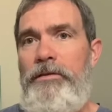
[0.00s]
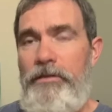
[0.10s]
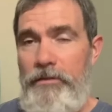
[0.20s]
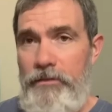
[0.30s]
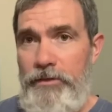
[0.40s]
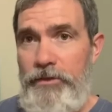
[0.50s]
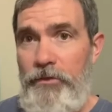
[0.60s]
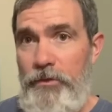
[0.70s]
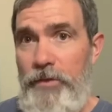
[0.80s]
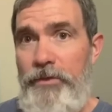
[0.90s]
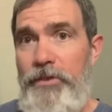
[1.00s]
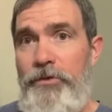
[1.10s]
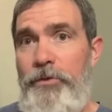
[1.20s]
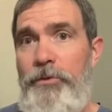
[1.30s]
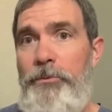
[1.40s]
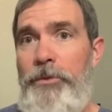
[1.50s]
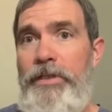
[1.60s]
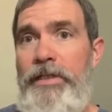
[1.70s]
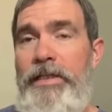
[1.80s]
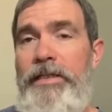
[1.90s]
the children of Israel would
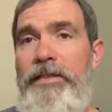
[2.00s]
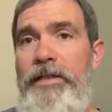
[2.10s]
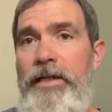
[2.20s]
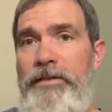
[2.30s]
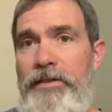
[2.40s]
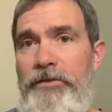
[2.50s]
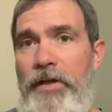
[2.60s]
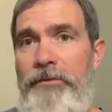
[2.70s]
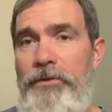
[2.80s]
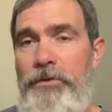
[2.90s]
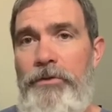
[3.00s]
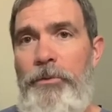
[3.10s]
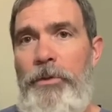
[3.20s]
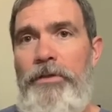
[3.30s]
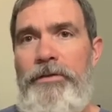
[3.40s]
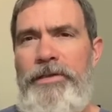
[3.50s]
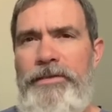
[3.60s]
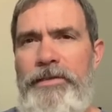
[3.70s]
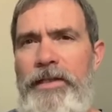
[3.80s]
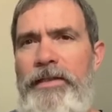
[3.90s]
need as they traveled through the
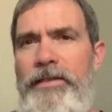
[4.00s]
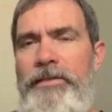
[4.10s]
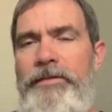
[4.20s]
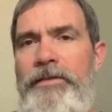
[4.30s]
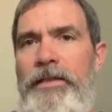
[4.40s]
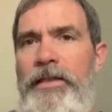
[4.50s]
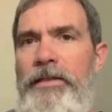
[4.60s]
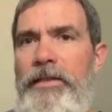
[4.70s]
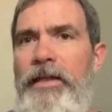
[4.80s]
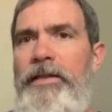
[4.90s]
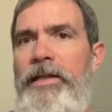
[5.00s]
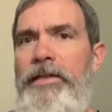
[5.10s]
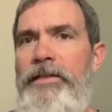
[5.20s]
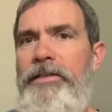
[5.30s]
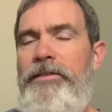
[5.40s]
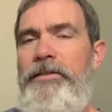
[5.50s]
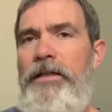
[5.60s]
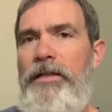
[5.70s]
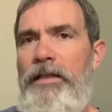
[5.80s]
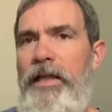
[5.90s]
wilderness. And that is, they needed
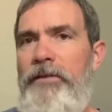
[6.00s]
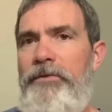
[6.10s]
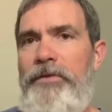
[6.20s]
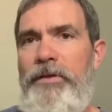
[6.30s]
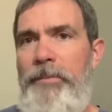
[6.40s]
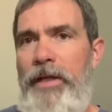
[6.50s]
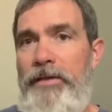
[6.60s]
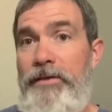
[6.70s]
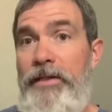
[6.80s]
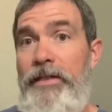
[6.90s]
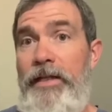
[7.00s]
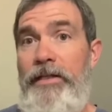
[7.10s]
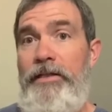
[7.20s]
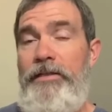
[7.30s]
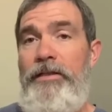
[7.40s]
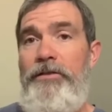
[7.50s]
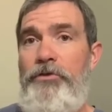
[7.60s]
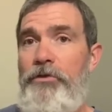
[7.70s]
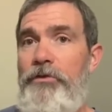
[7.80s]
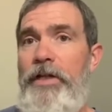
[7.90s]
a light for their path. They needed
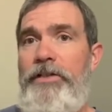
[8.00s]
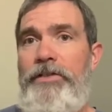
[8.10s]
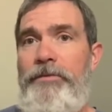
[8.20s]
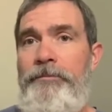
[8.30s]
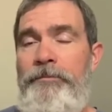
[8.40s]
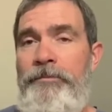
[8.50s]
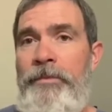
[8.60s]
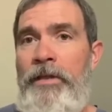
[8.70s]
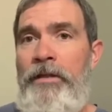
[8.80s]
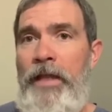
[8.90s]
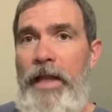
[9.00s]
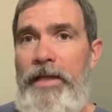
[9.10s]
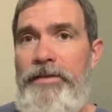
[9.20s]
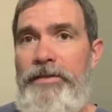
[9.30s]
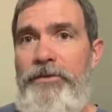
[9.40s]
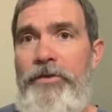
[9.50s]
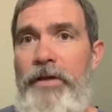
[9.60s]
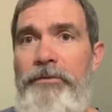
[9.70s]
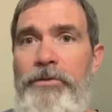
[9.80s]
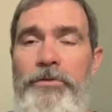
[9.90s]
direction as they
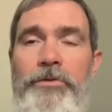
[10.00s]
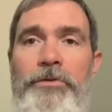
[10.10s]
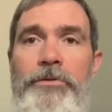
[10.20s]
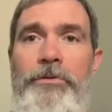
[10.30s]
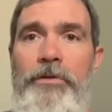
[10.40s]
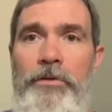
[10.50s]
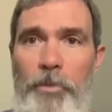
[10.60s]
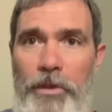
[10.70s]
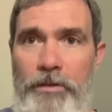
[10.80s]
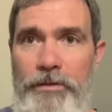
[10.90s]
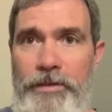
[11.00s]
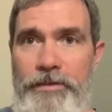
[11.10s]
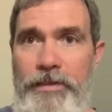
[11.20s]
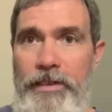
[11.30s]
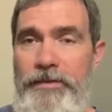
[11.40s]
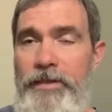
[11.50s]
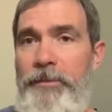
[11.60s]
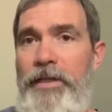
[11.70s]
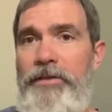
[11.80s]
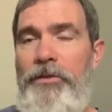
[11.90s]
traveled through the wilderness and as they
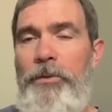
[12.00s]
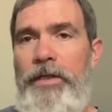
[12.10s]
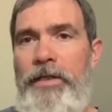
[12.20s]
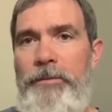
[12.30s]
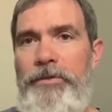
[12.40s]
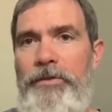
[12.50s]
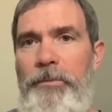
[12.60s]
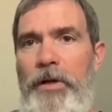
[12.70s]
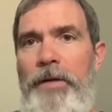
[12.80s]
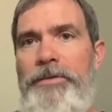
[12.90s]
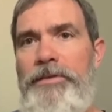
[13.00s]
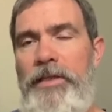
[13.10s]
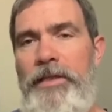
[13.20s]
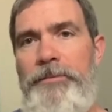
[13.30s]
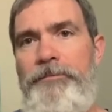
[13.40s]
made their way up to the promised land.